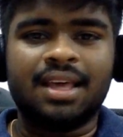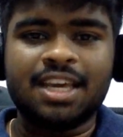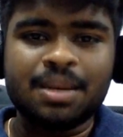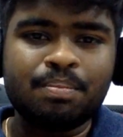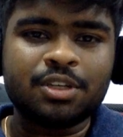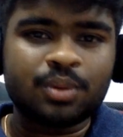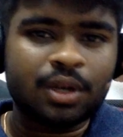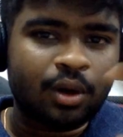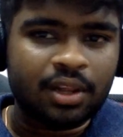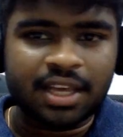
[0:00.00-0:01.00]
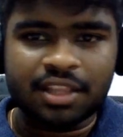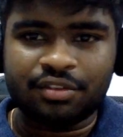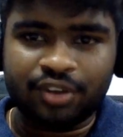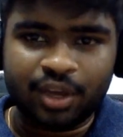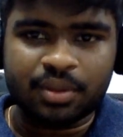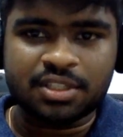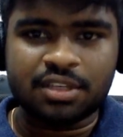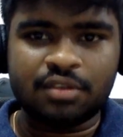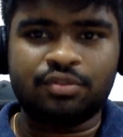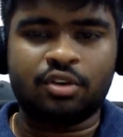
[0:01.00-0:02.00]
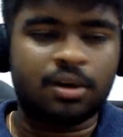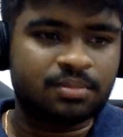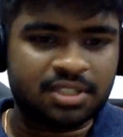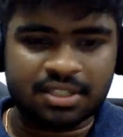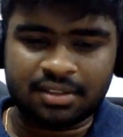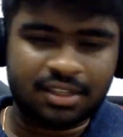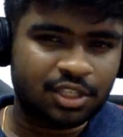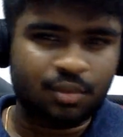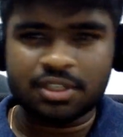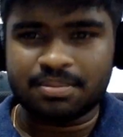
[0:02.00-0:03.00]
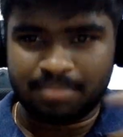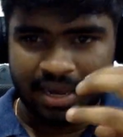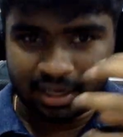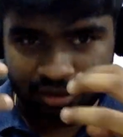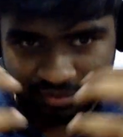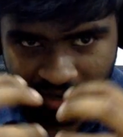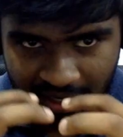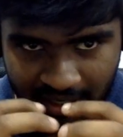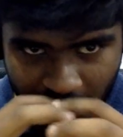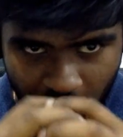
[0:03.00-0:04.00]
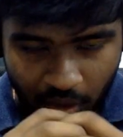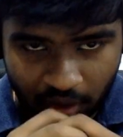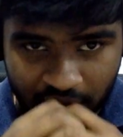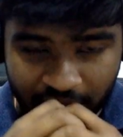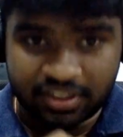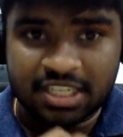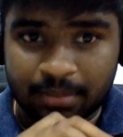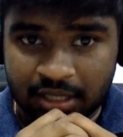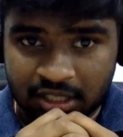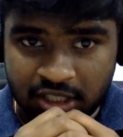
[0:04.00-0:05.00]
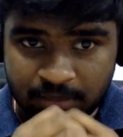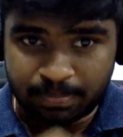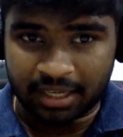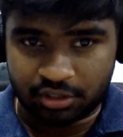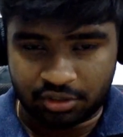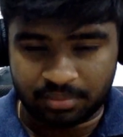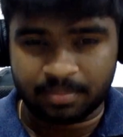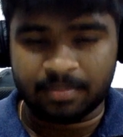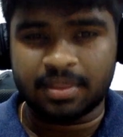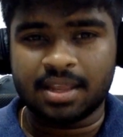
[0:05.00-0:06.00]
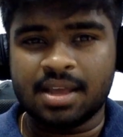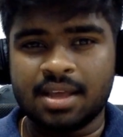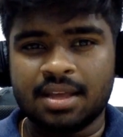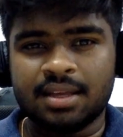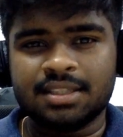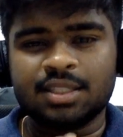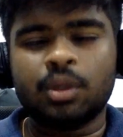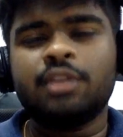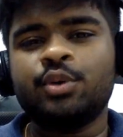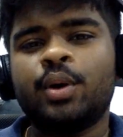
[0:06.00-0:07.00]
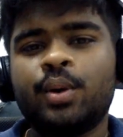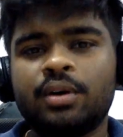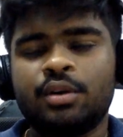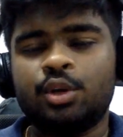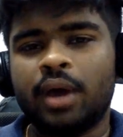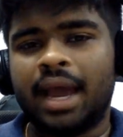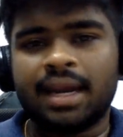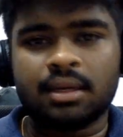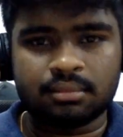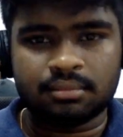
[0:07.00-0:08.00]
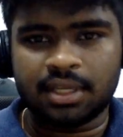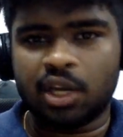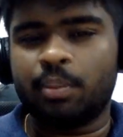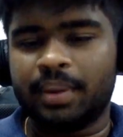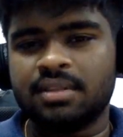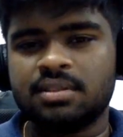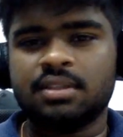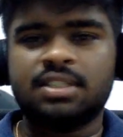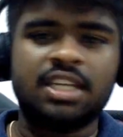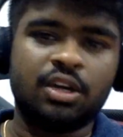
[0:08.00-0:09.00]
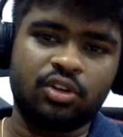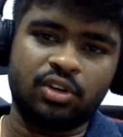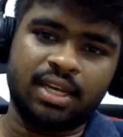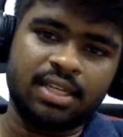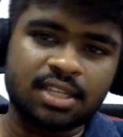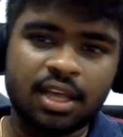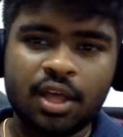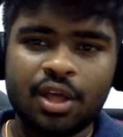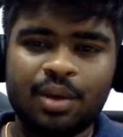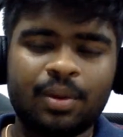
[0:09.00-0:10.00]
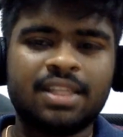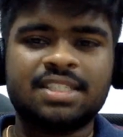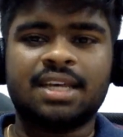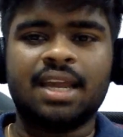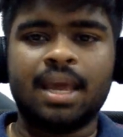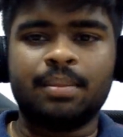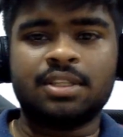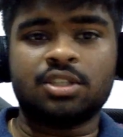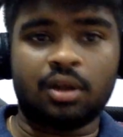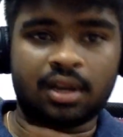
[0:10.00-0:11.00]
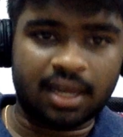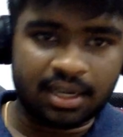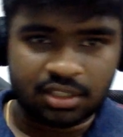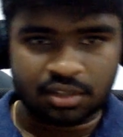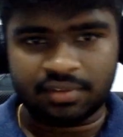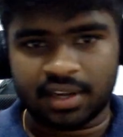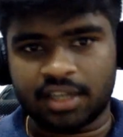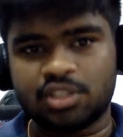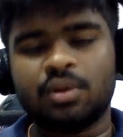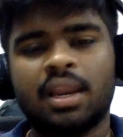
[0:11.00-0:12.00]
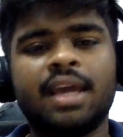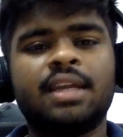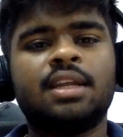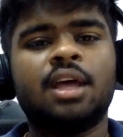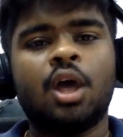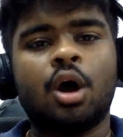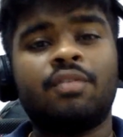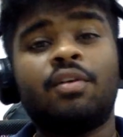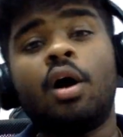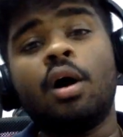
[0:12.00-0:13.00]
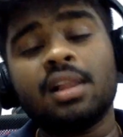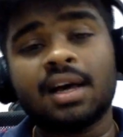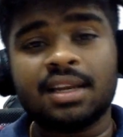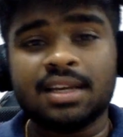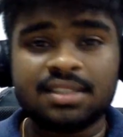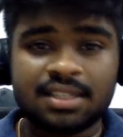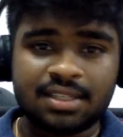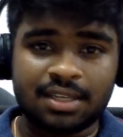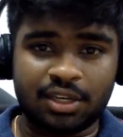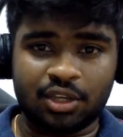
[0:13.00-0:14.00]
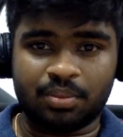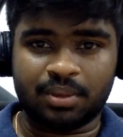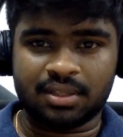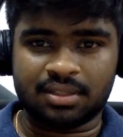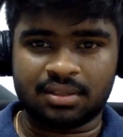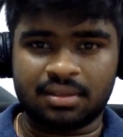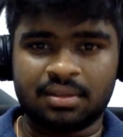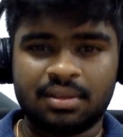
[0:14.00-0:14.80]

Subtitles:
In between all the other frequencies forms a continuous band of color called the visible spectrum. So what if you had a yellow pencil sitting on your desk? Well, the sun emits all colors of light, so light of all colors is hitting your pencil.